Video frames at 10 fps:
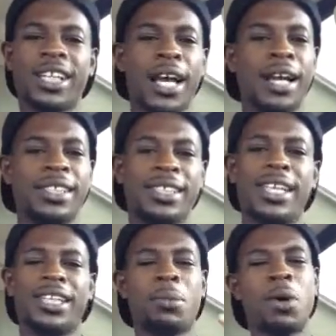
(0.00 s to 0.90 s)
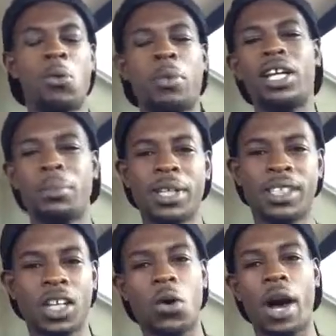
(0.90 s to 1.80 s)
Like I said, the momentum is
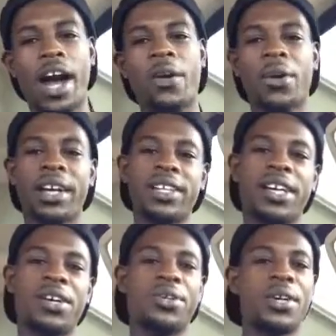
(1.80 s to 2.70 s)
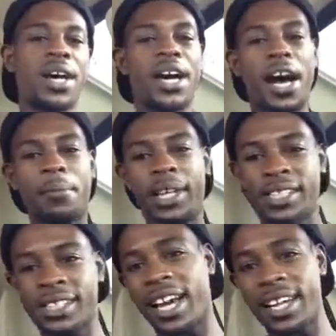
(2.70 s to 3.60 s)
so high right now. I'm
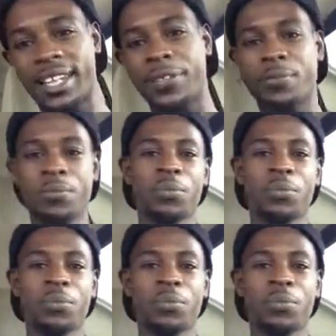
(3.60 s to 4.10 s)
excited.